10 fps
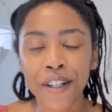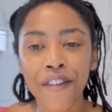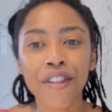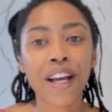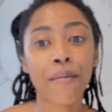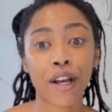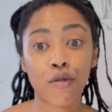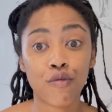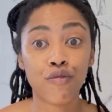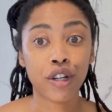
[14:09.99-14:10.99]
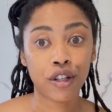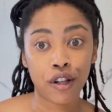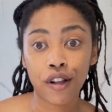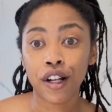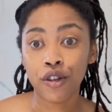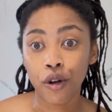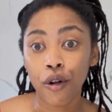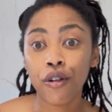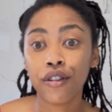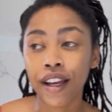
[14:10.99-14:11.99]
I feel like I'm like a real adult.